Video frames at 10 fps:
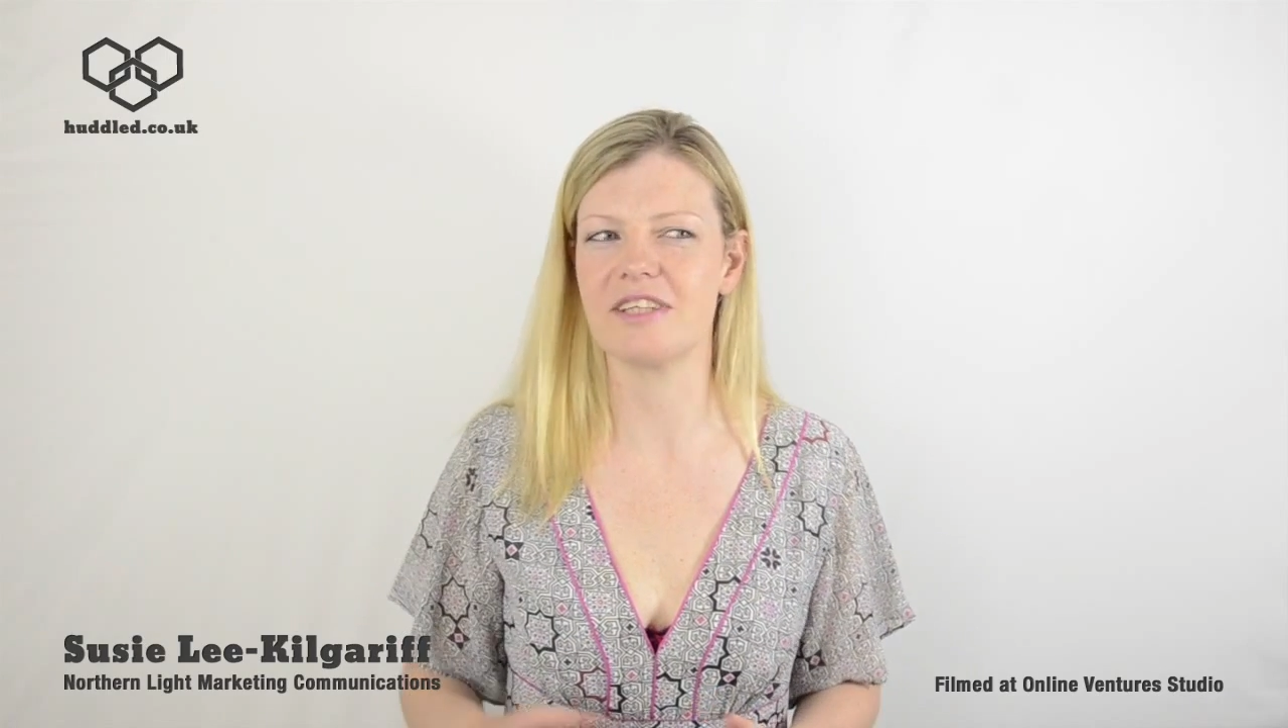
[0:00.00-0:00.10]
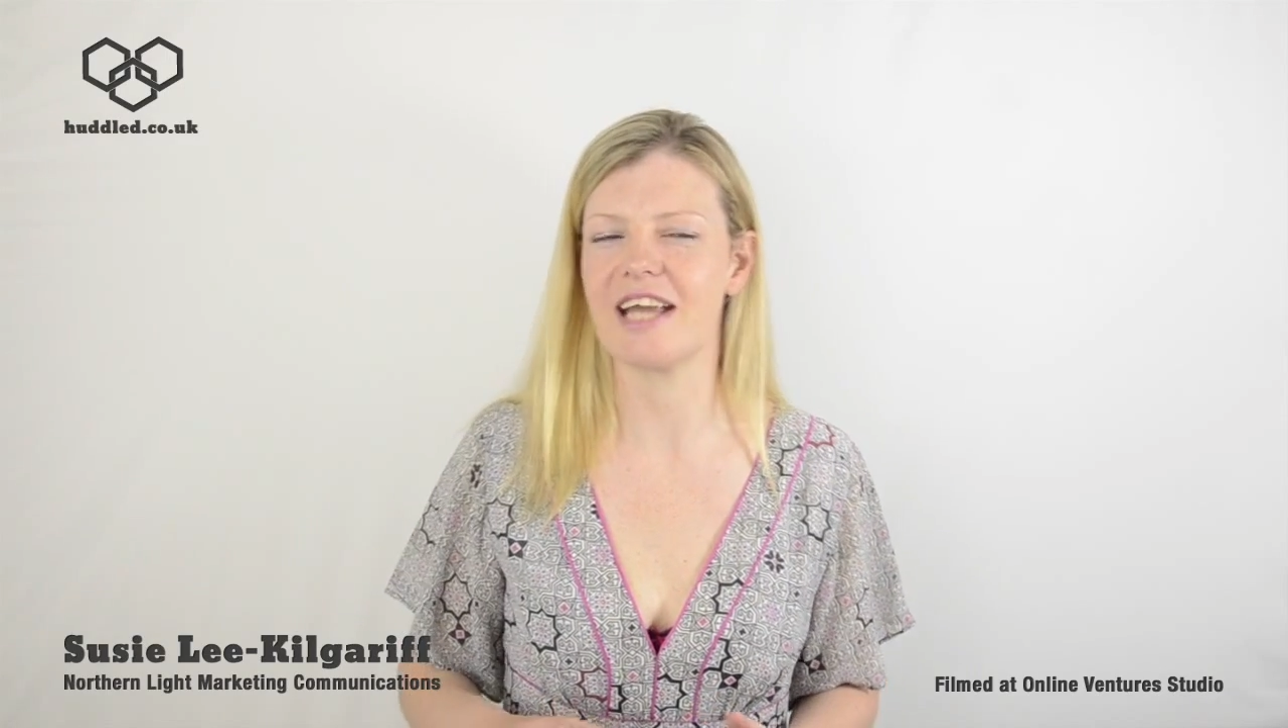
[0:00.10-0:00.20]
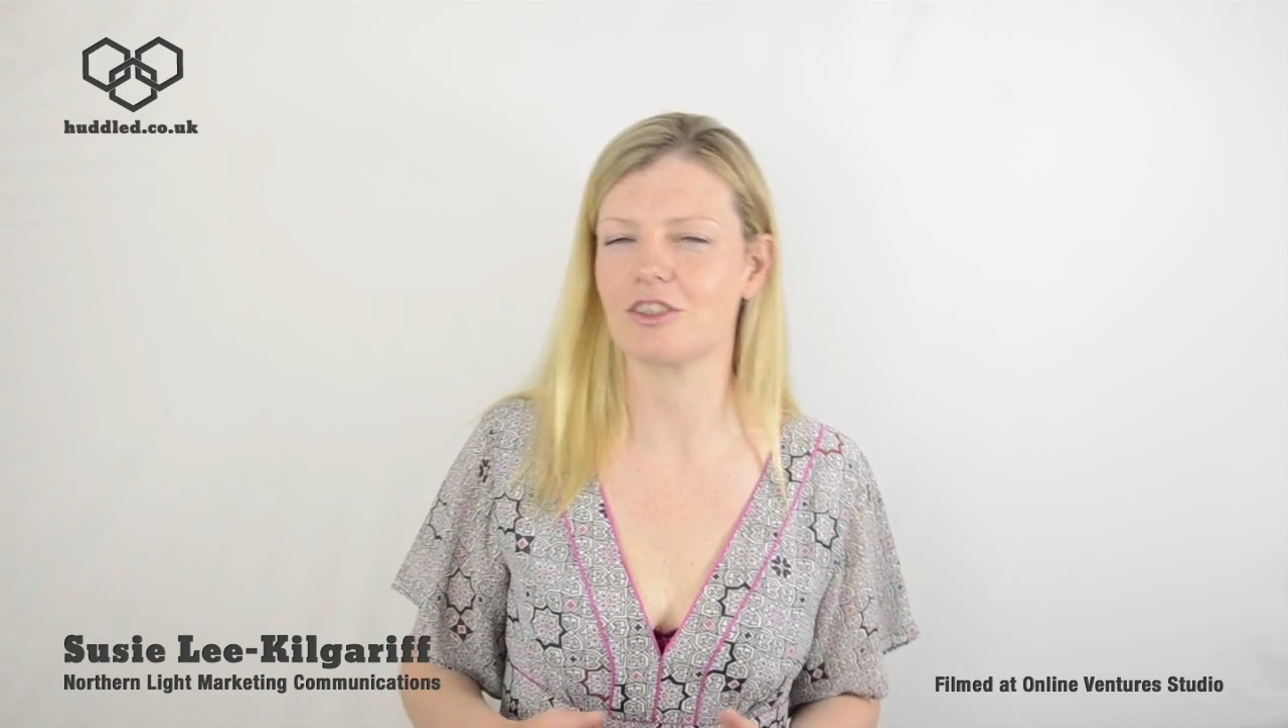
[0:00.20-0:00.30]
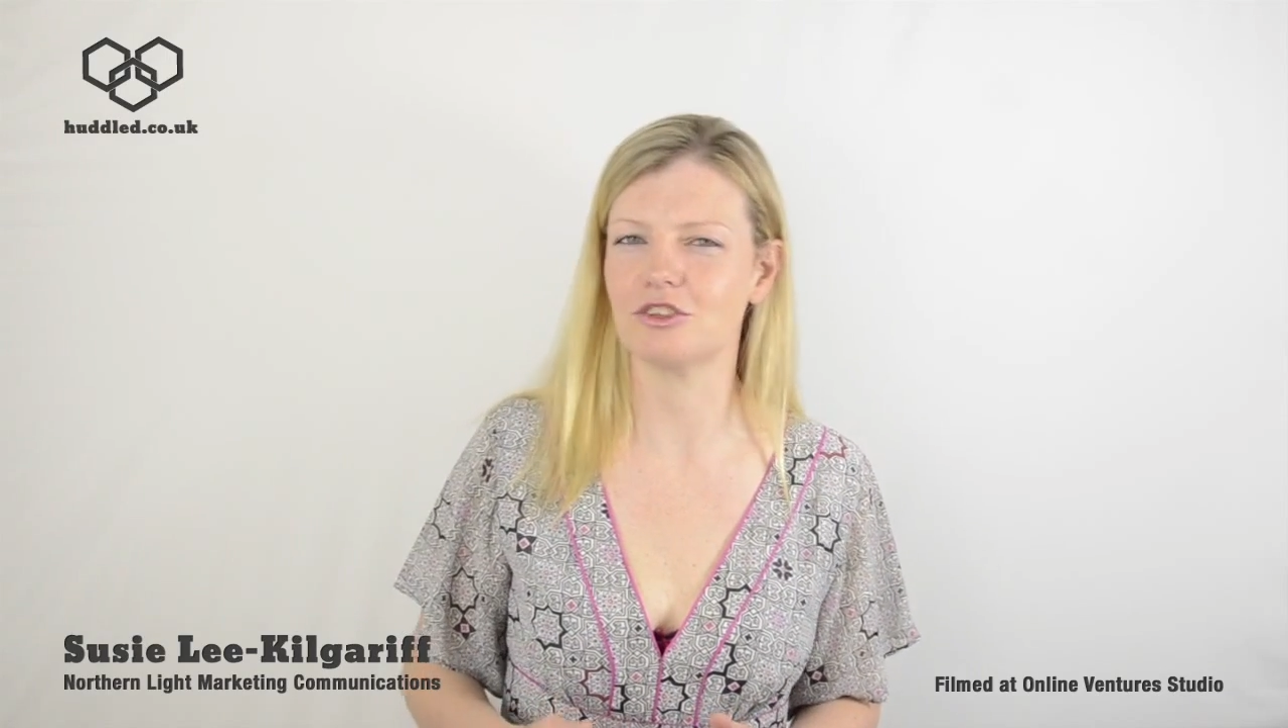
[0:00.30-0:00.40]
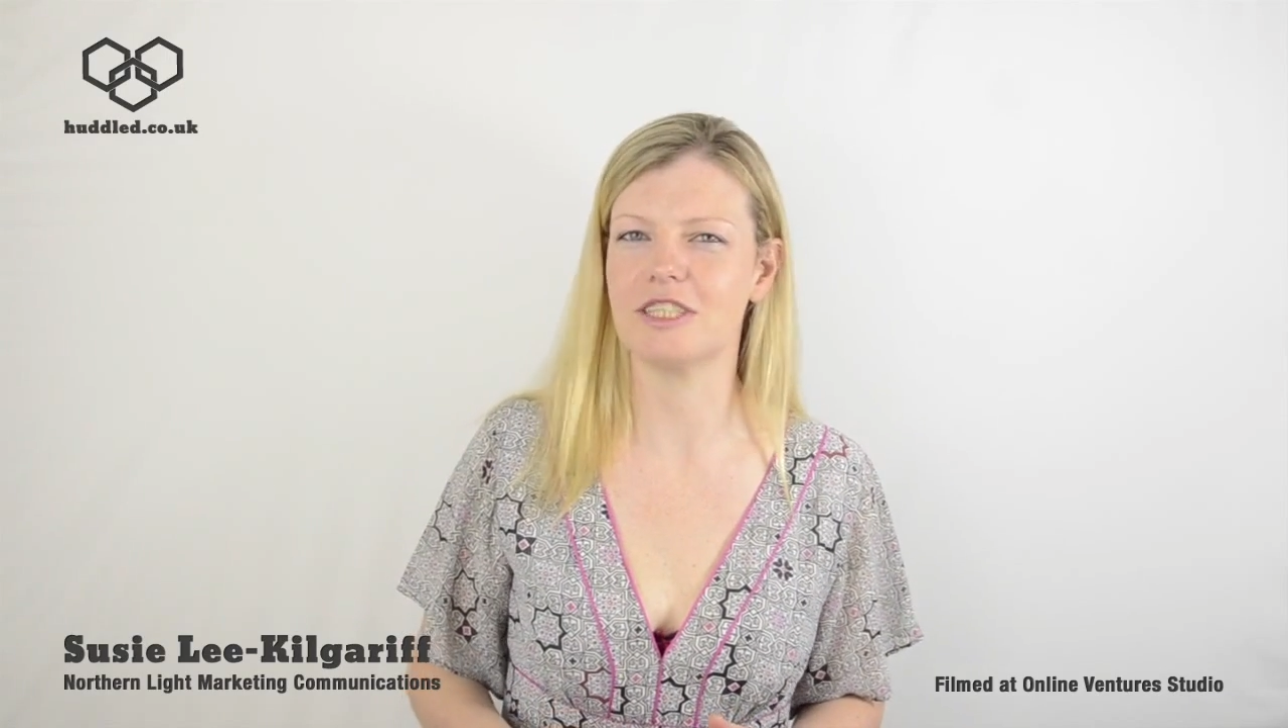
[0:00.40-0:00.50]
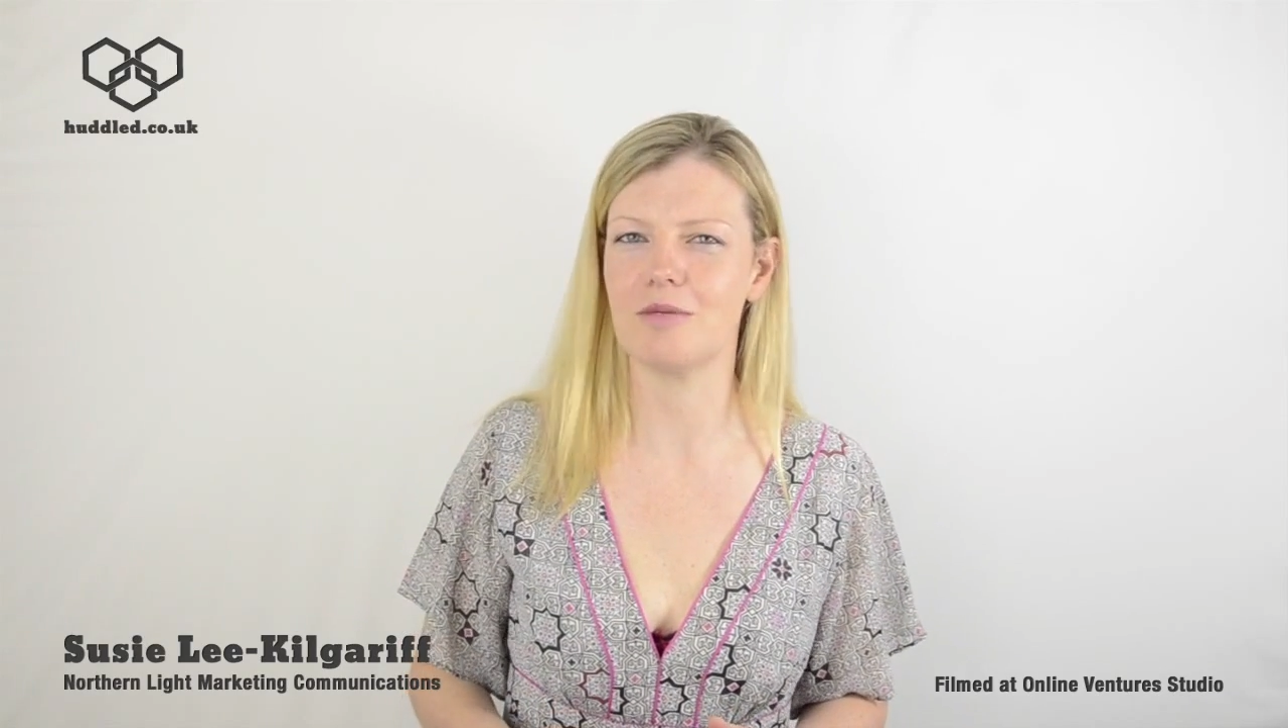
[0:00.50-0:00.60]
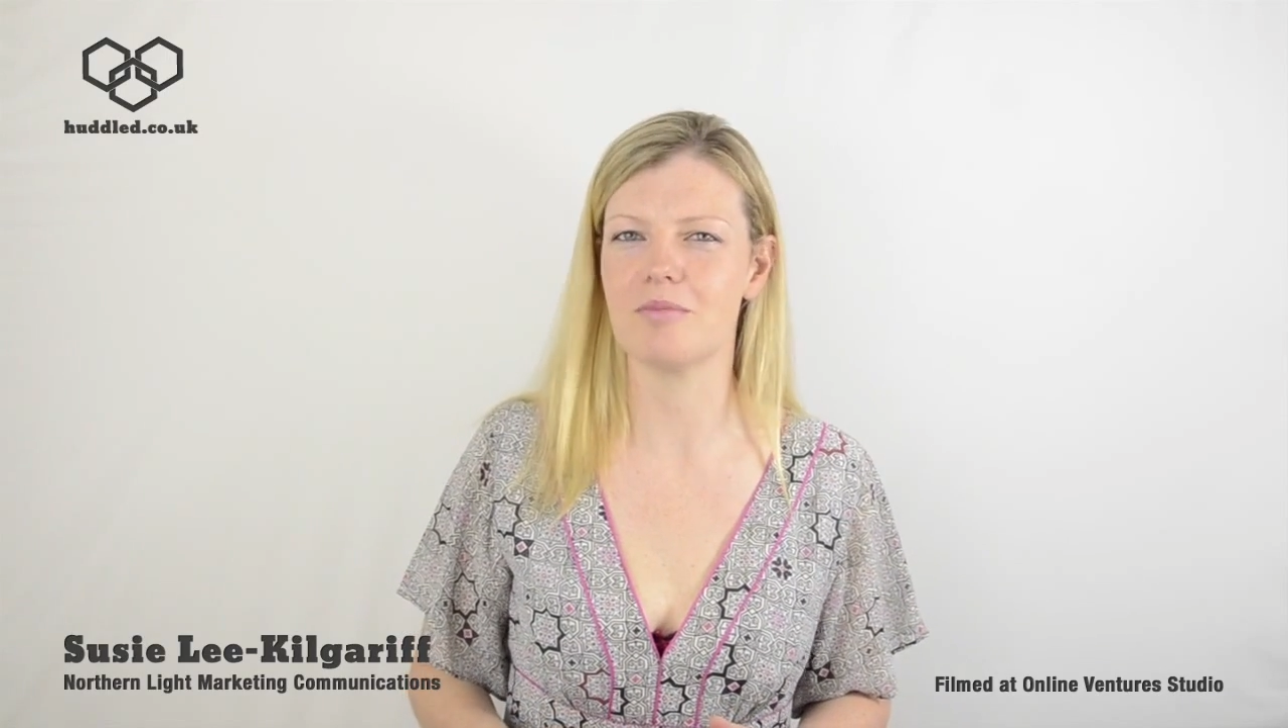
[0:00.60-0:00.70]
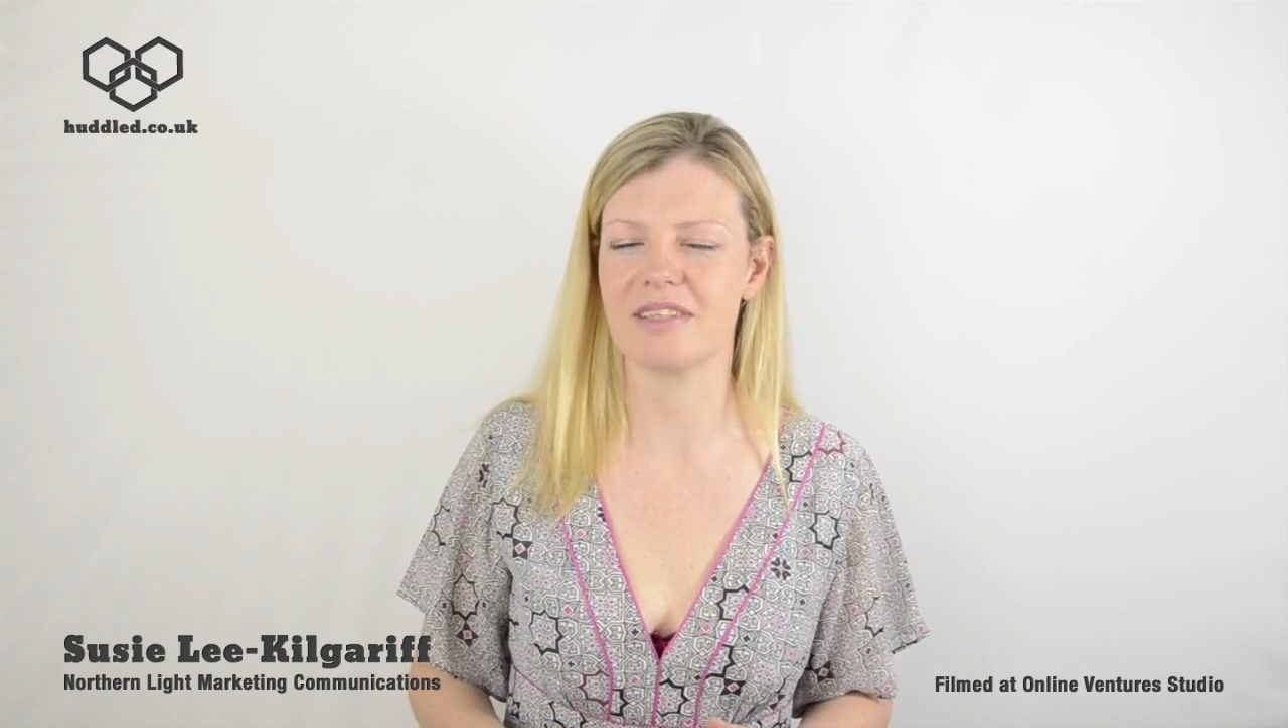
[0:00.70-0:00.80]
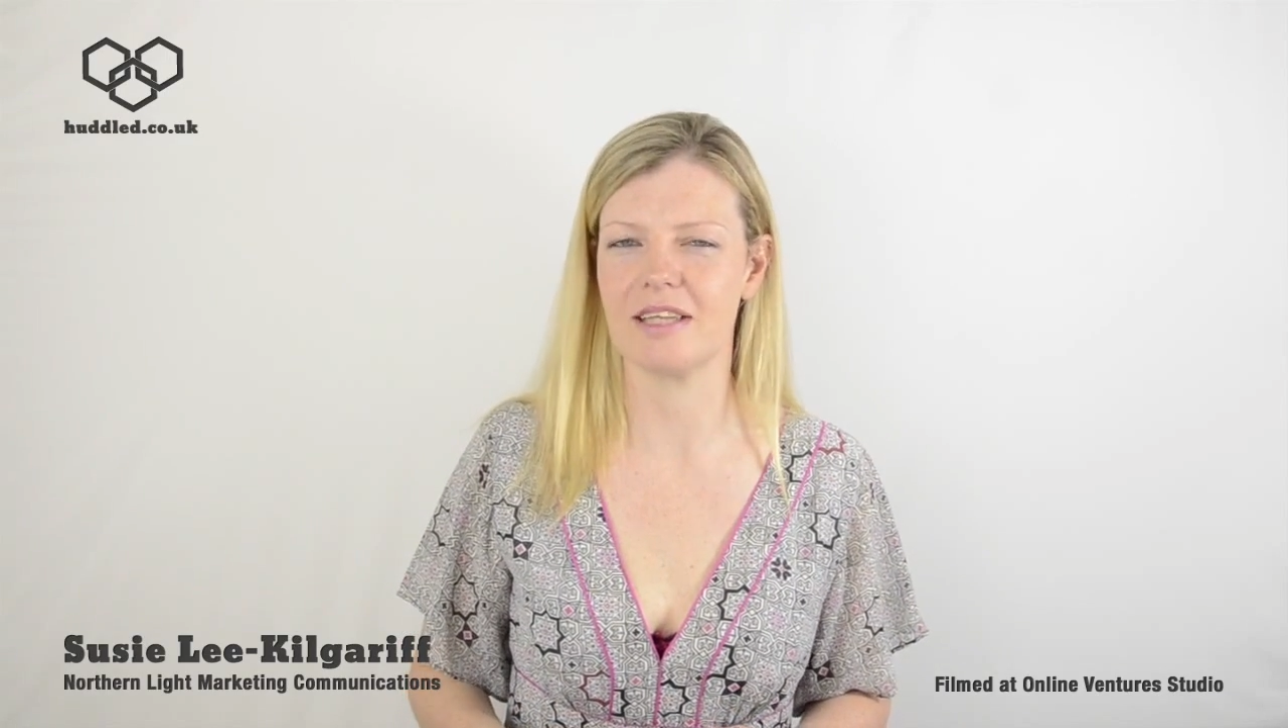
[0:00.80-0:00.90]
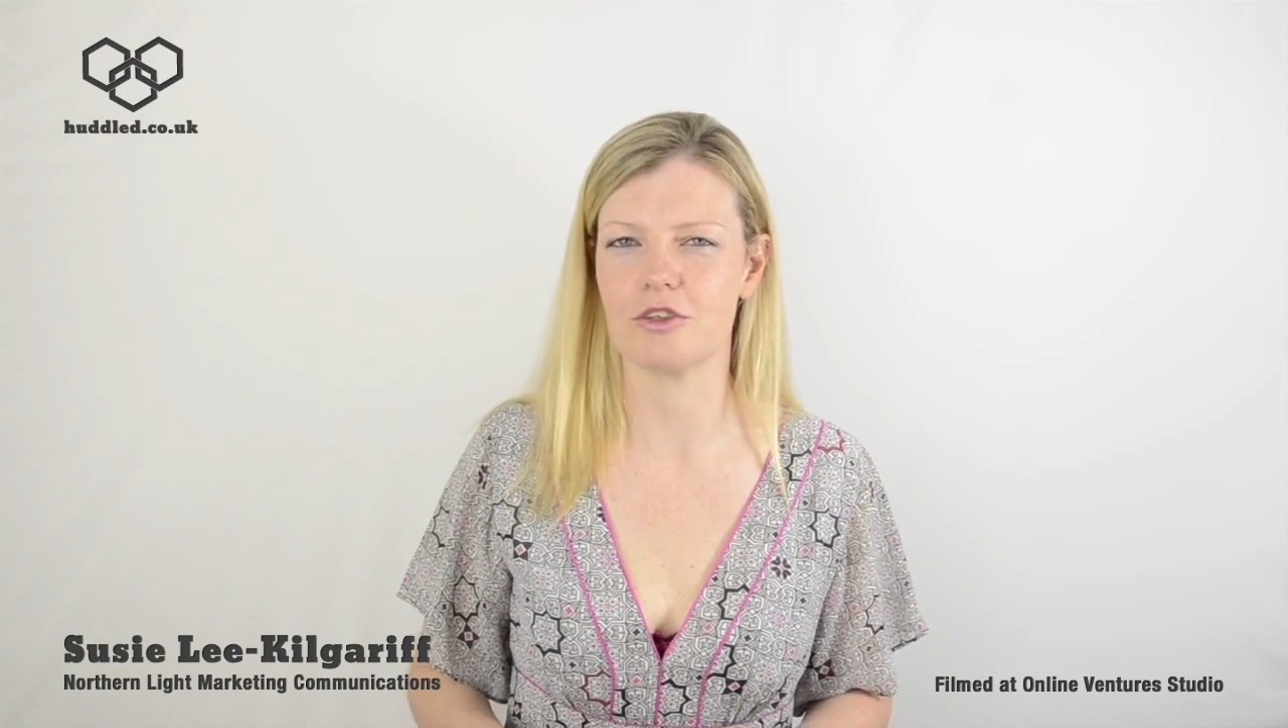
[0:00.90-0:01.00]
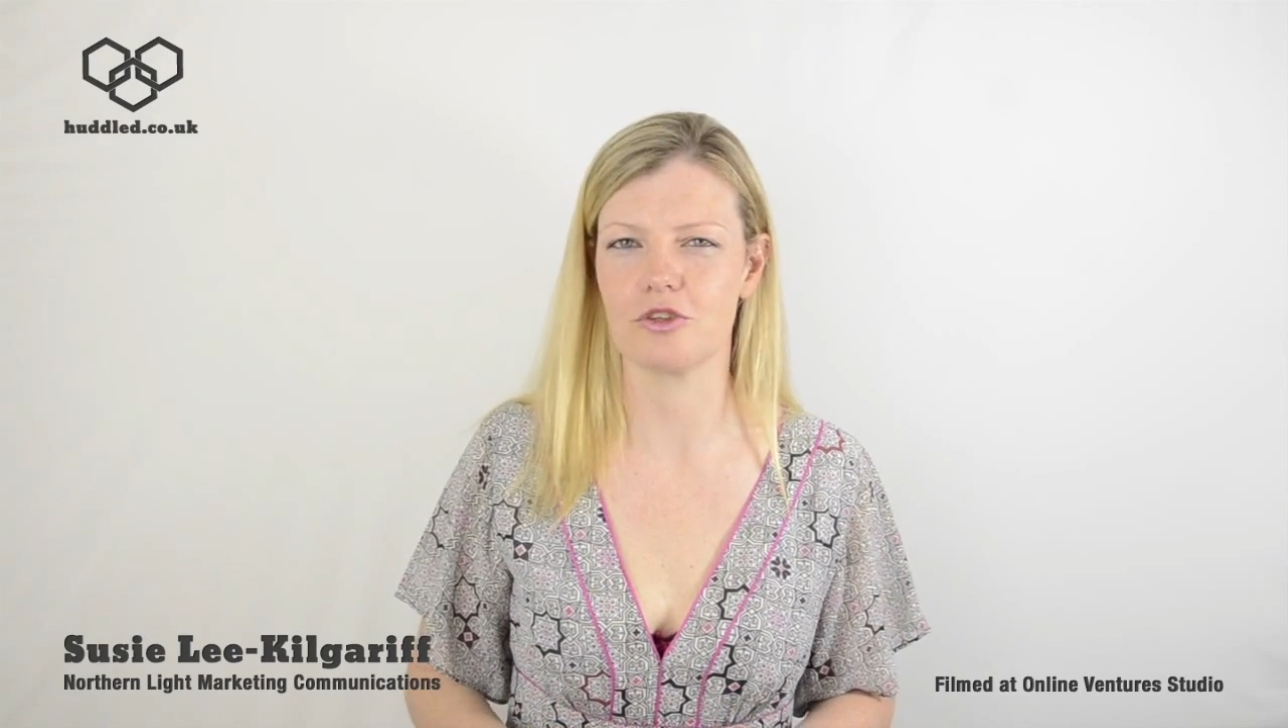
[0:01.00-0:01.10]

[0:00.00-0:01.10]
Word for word: the extra 10%